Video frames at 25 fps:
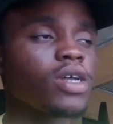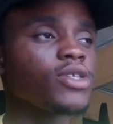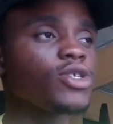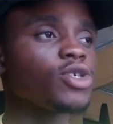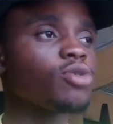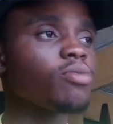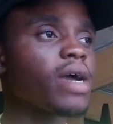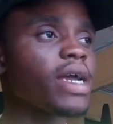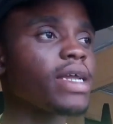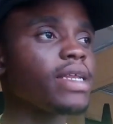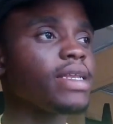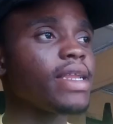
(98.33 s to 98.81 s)

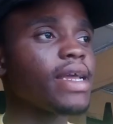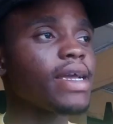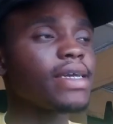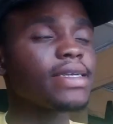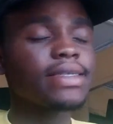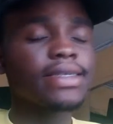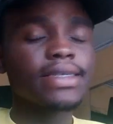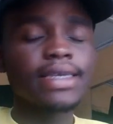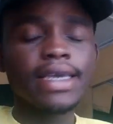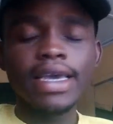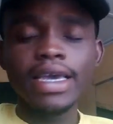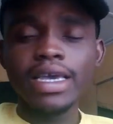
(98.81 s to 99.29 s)
To my
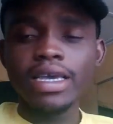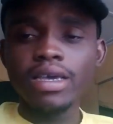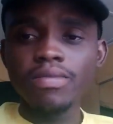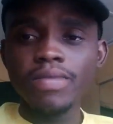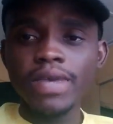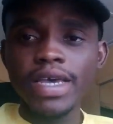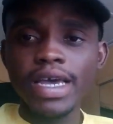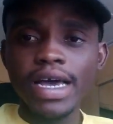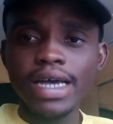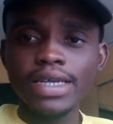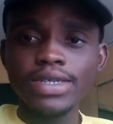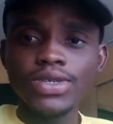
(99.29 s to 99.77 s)
next game,
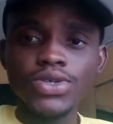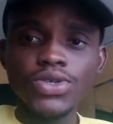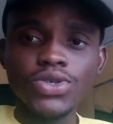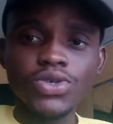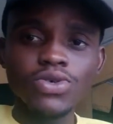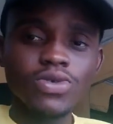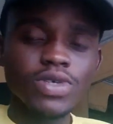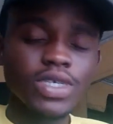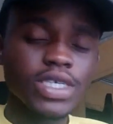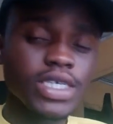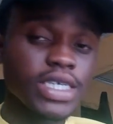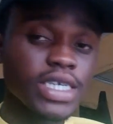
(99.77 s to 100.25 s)
it has to
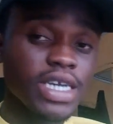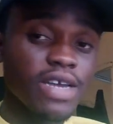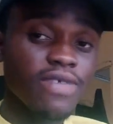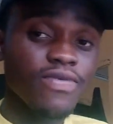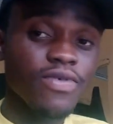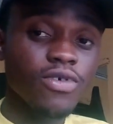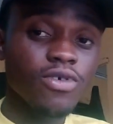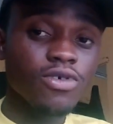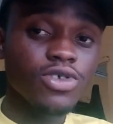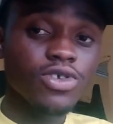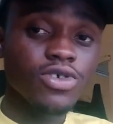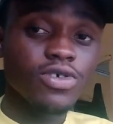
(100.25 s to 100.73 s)
do with
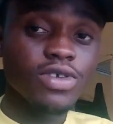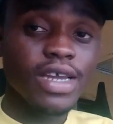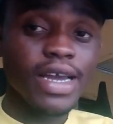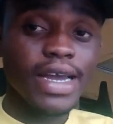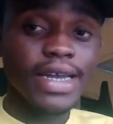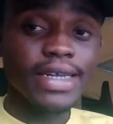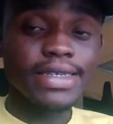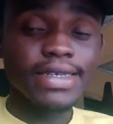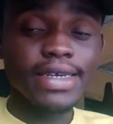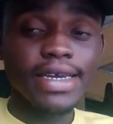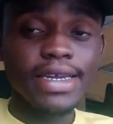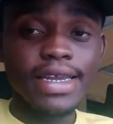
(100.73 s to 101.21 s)
Sheffield
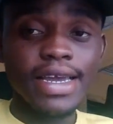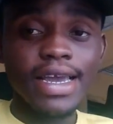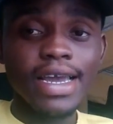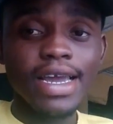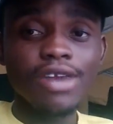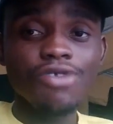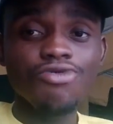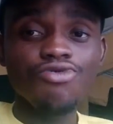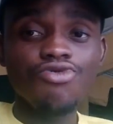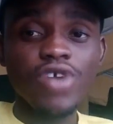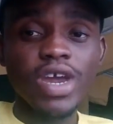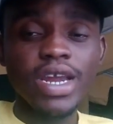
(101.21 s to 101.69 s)
United
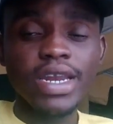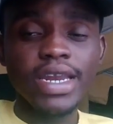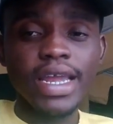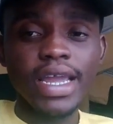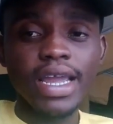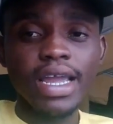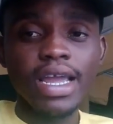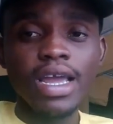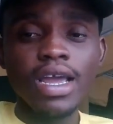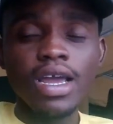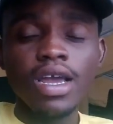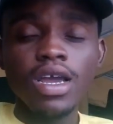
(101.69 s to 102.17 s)
and
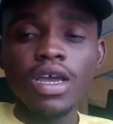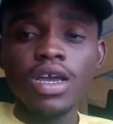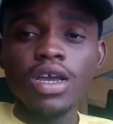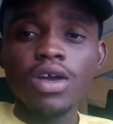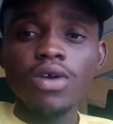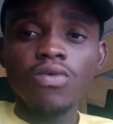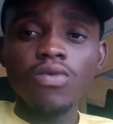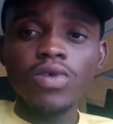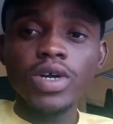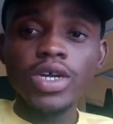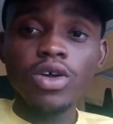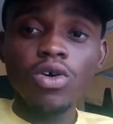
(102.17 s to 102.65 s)
Reading.
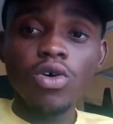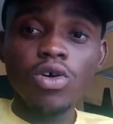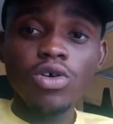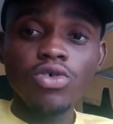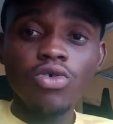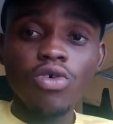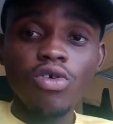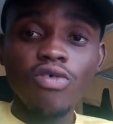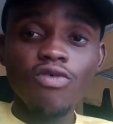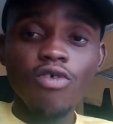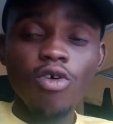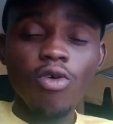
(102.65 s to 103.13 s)
We all
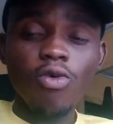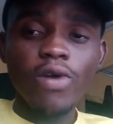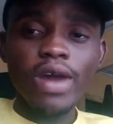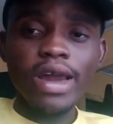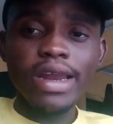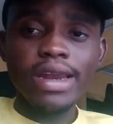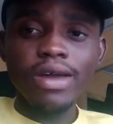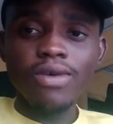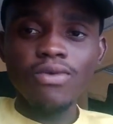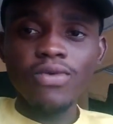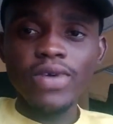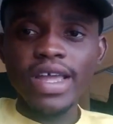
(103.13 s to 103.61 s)
know for
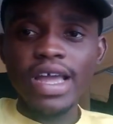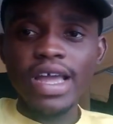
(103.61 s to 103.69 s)
Reading, we